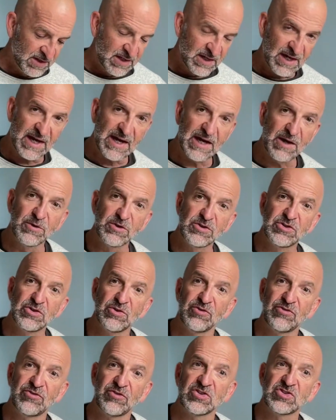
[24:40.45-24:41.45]
how would
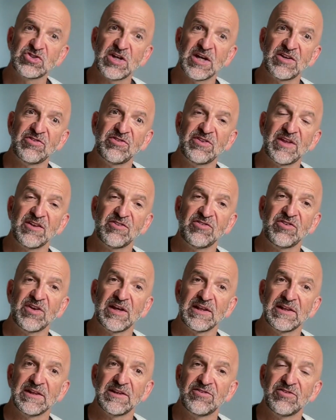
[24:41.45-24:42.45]
you suggest that
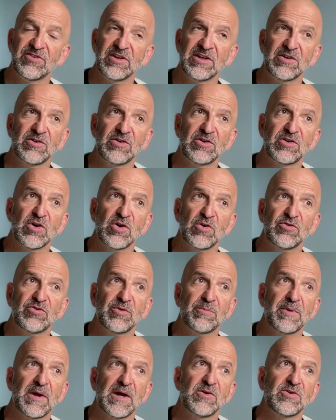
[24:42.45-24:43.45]
sales leader goes
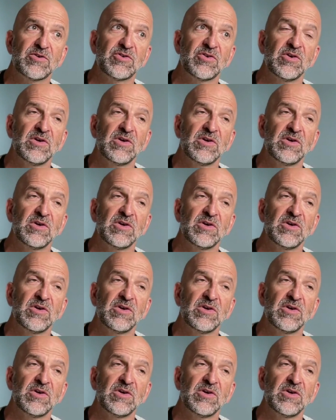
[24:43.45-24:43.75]
about